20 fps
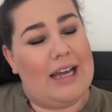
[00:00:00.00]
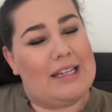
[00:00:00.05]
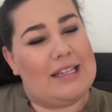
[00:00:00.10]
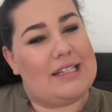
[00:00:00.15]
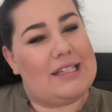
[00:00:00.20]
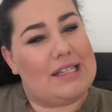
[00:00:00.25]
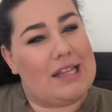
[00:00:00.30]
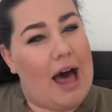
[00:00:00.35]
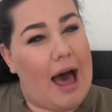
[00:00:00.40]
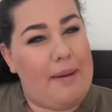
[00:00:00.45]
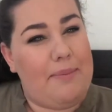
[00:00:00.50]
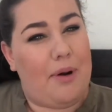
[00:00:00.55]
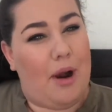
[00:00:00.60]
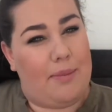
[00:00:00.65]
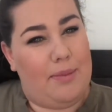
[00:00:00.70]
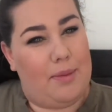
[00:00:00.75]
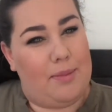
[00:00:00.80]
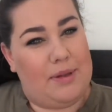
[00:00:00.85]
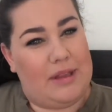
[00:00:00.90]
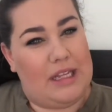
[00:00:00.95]
slight
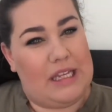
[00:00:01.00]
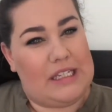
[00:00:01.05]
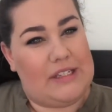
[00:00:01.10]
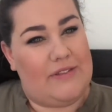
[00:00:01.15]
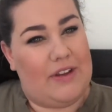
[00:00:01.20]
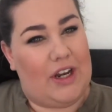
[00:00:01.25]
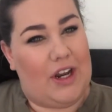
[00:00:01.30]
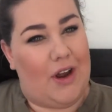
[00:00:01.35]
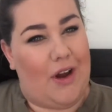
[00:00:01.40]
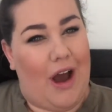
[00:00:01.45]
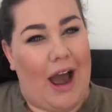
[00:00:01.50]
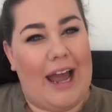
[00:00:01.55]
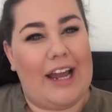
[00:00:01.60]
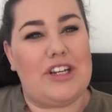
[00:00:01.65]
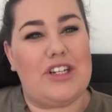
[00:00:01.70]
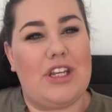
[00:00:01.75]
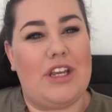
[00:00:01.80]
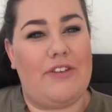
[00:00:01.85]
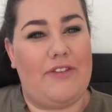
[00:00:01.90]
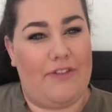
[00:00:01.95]
problem with this video, I
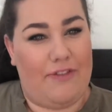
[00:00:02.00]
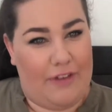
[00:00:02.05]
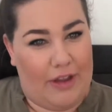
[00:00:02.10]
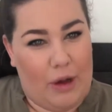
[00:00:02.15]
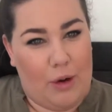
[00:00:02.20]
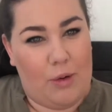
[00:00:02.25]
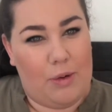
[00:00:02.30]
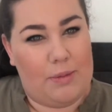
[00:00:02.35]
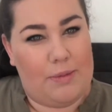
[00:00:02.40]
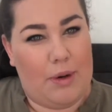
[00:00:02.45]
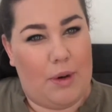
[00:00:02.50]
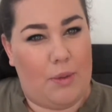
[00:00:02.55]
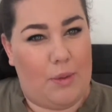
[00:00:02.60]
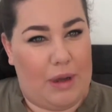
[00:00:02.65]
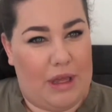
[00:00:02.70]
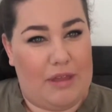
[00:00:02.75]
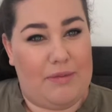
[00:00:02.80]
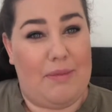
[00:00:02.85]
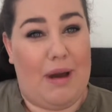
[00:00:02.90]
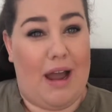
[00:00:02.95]
actually film
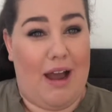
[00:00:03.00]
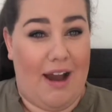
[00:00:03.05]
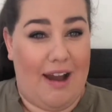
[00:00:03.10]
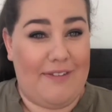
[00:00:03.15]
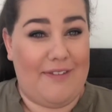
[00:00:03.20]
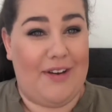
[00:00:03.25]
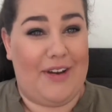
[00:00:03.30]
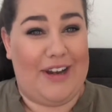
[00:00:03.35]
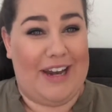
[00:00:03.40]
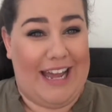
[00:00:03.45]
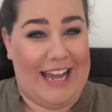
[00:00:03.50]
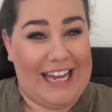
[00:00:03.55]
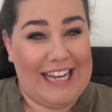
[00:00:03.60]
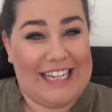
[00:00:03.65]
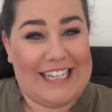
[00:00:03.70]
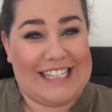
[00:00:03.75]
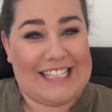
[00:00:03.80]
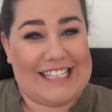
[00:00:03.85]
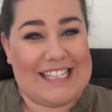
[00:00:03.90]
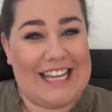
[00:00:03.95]
with my iPhone
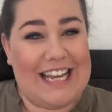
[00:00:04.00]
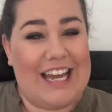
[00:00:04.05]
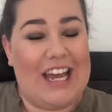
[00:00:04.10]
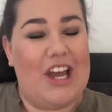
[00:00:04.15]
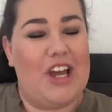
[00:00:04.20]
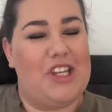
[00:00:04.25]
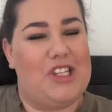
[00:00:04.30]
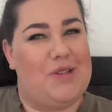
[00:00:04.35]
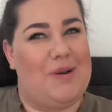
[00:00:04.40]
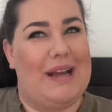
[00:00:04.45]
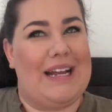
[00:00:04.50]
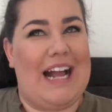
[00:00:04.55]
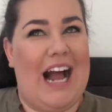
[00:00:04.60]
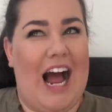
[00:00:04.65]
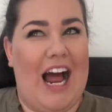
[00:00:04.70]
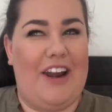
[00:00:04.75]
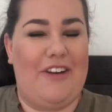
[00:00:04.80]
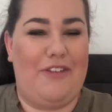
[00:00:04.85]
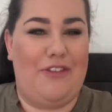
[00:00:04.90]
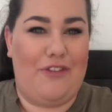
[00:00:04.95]
X, so I
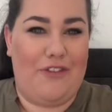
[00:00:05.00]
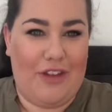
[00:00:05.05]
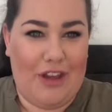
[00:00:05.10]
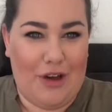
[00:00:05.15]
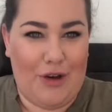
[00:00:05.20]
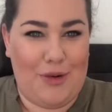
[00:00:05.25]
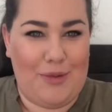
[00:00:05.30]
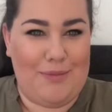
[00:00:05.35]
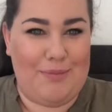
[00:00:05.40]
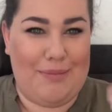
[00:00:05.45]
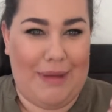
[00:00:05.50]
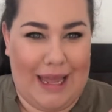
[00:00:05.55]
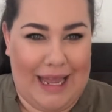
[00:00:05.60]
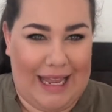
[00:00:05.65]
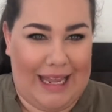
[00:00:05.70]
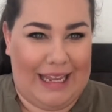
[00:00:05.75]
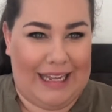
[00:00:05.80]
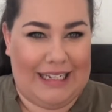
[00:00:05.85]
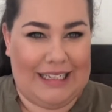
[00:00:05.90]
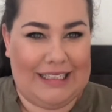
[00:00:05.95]
can't film
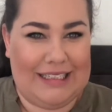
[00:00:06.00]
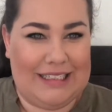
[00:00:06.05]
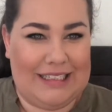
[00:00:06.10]
me